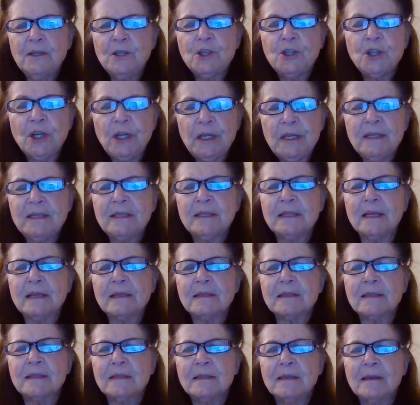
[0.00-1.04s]

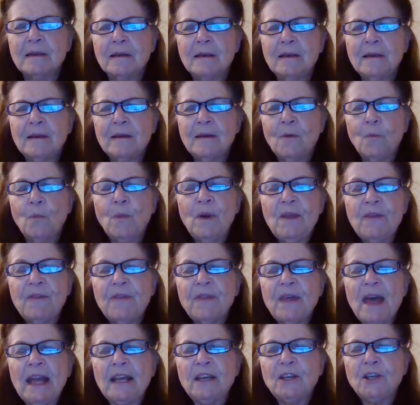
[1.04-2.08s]
Jesus, we
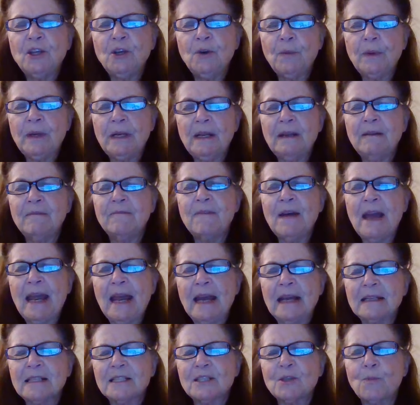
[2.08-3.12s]
thank you in
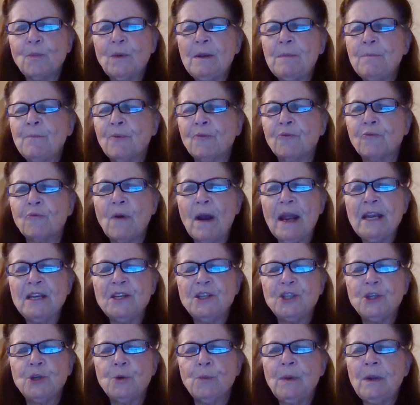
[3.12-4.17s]
advance. We
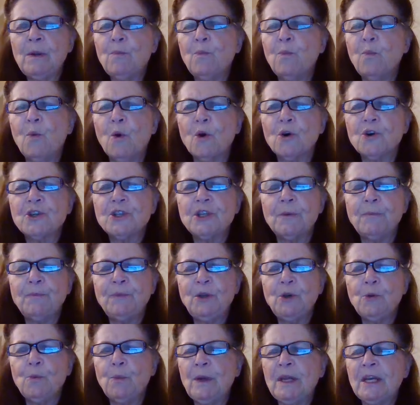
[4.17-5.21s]
praise you. We worship
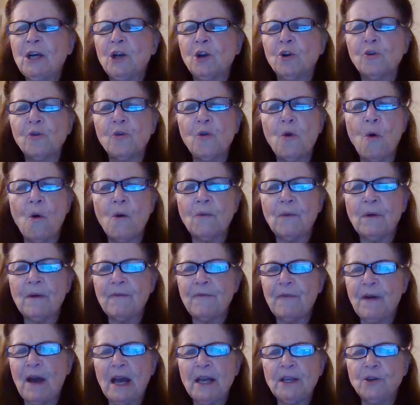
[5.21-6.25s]
you. We
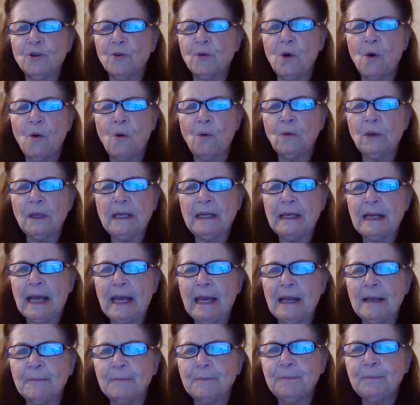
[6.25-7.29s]
glorify your holy
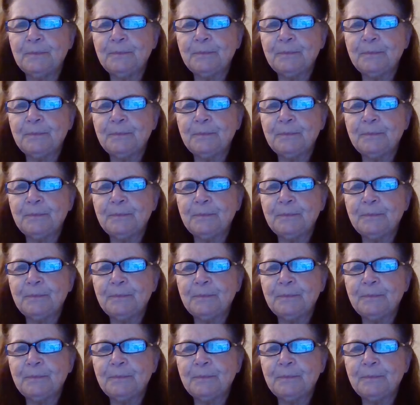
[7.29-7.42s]
name.